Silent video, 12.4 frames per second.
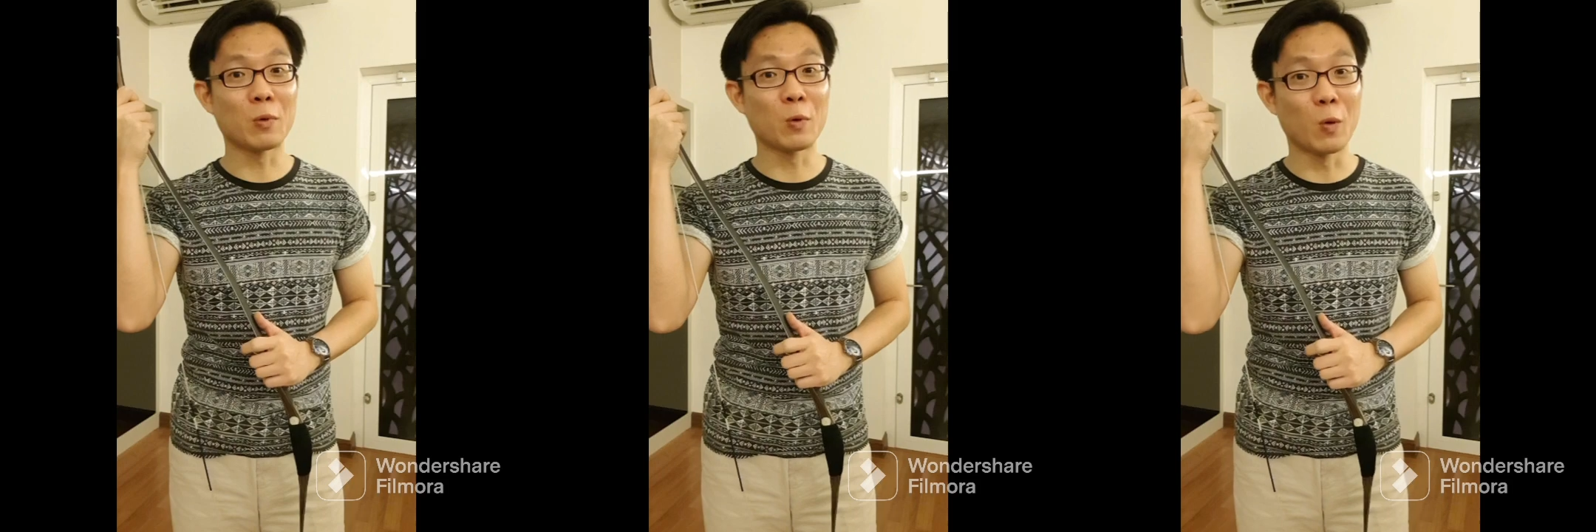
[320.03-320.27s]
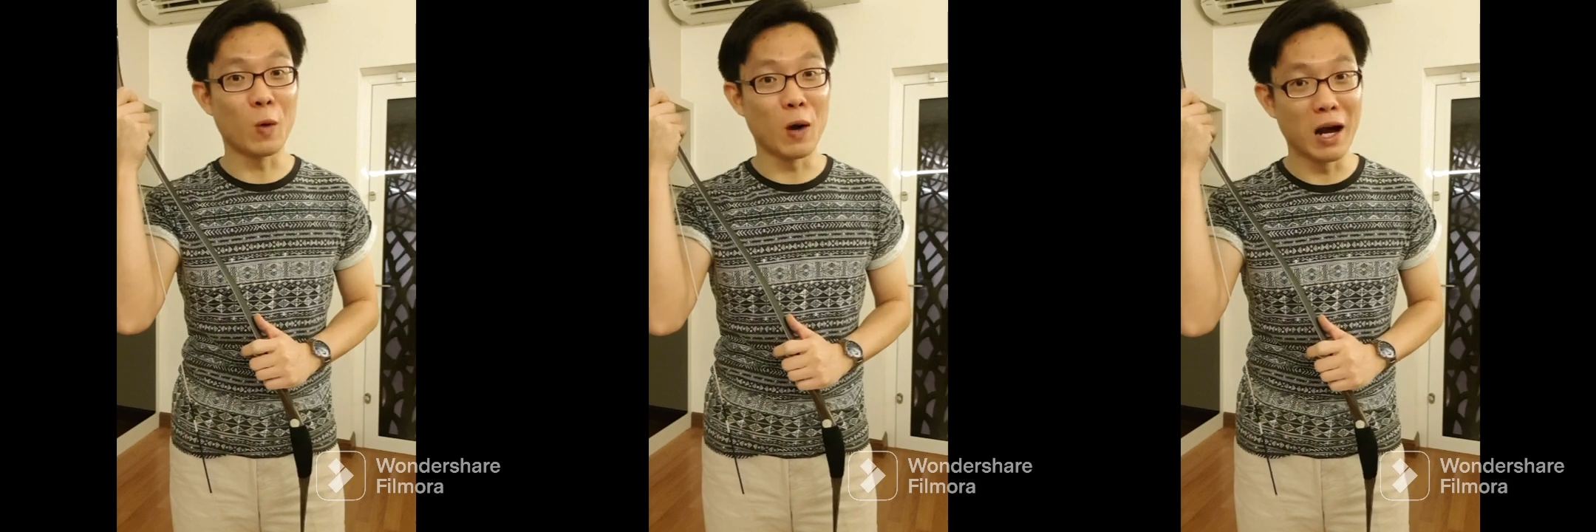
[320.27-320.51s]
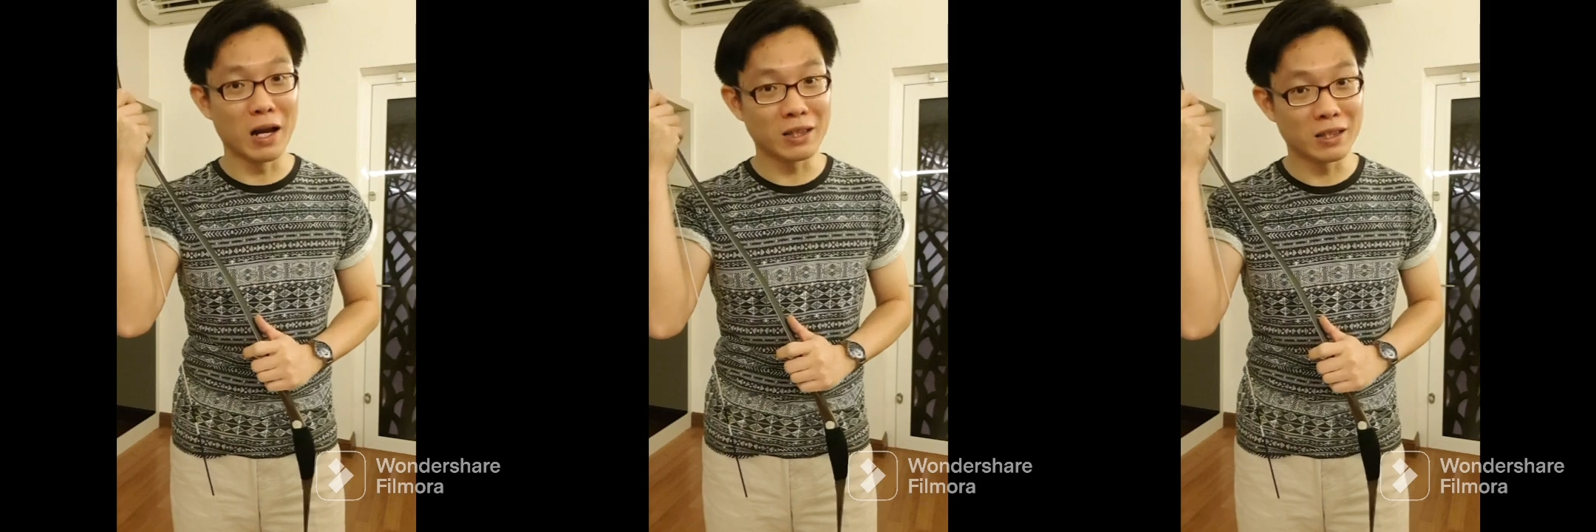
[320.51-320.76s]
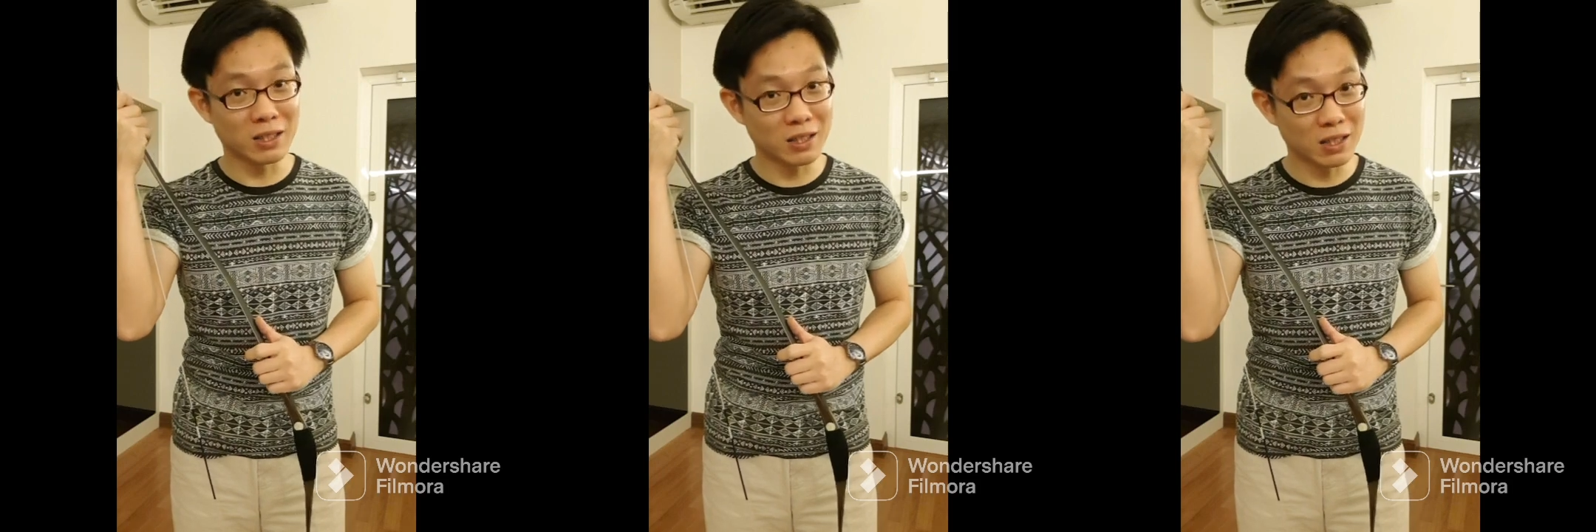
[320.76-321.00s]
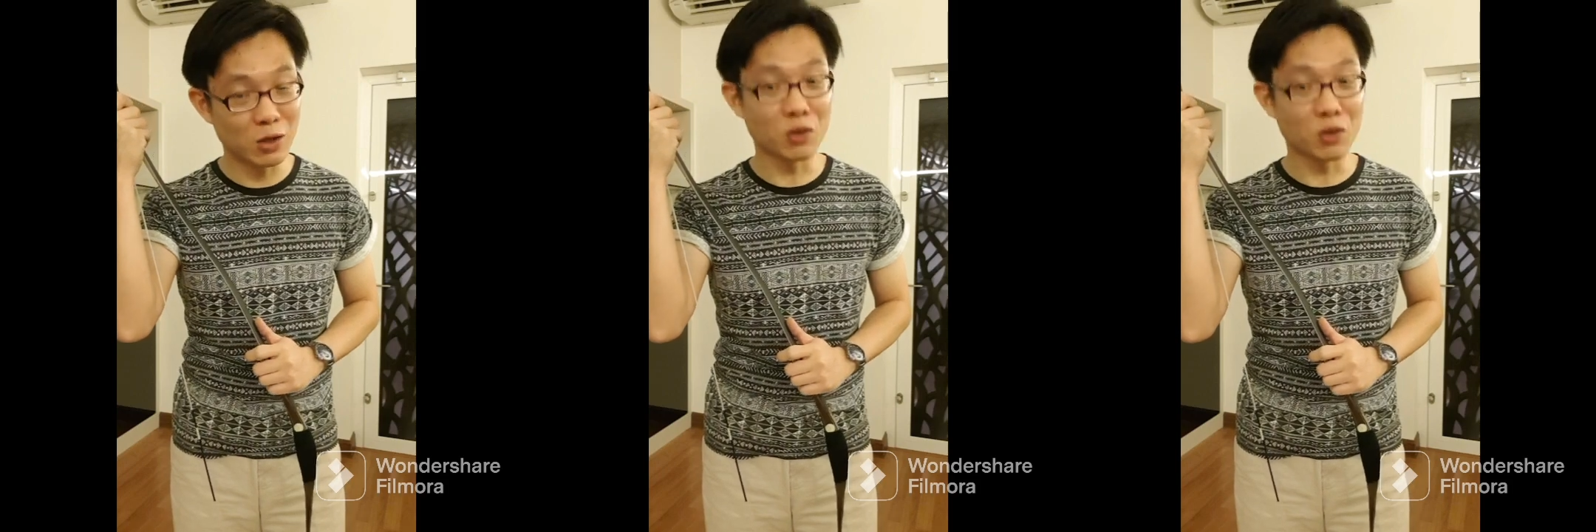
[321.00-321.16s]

quality